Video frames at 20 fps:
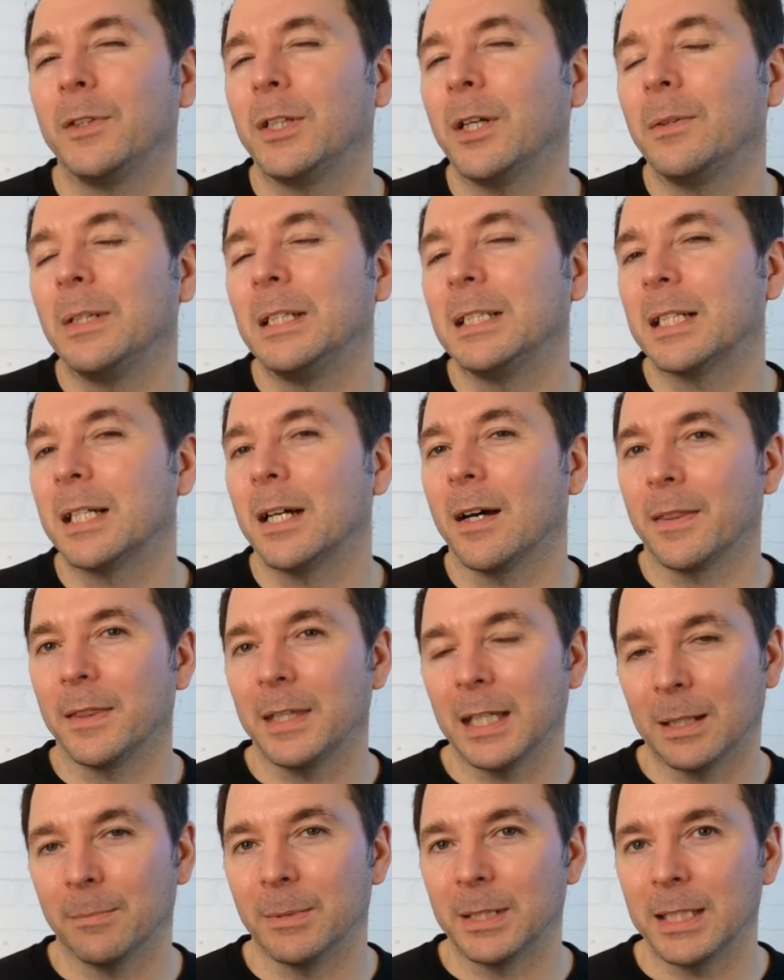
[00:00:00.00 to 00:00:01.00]
if you don't need to cut
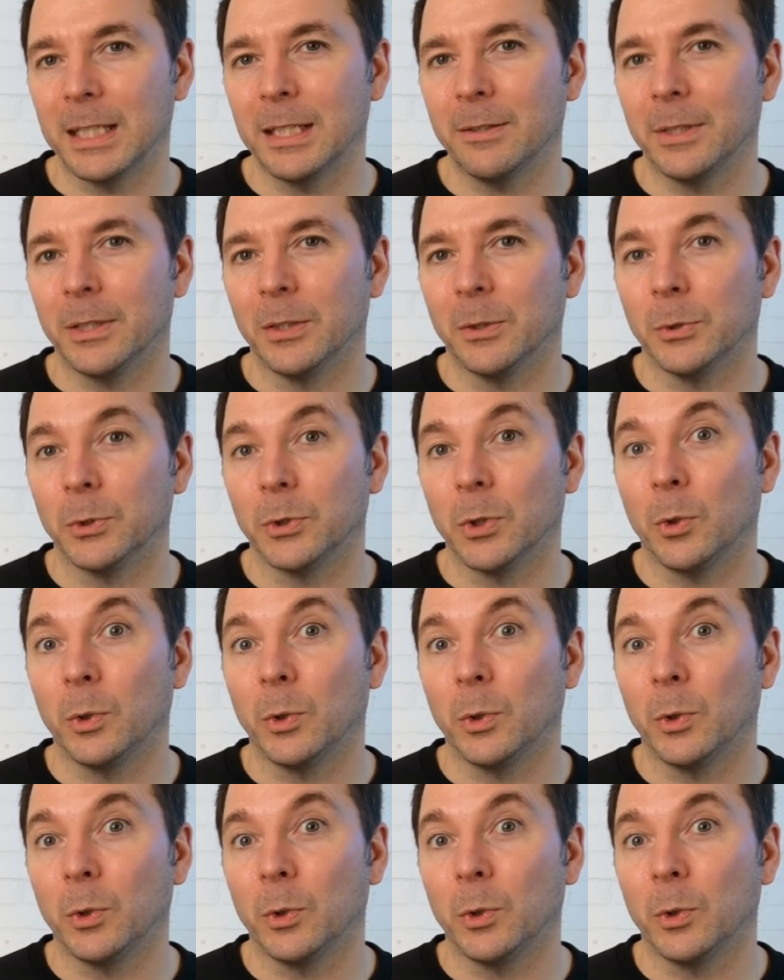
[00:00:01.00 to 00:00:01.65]
thicker materials